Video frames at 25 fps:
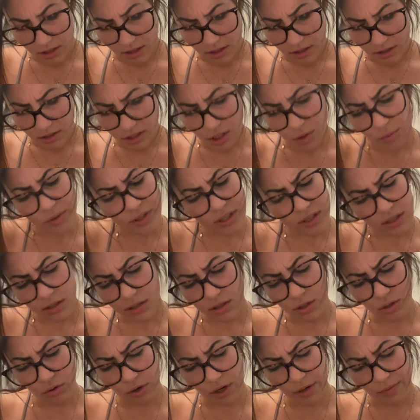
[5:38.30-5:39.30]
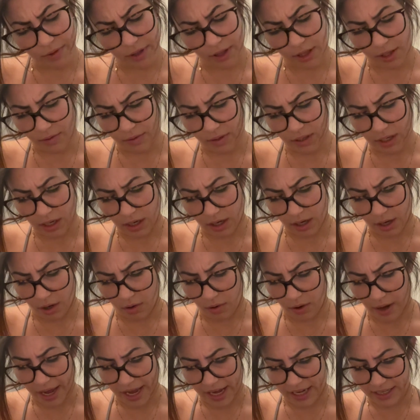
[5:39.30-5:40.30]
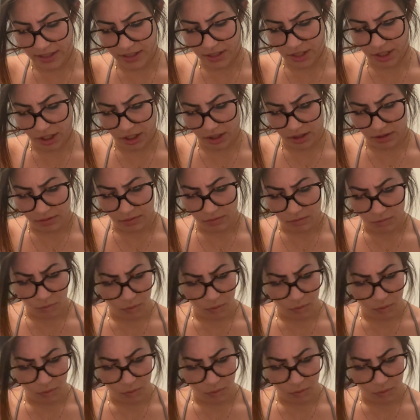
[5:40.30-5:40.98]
So what's the story with you and Nico? I asked her.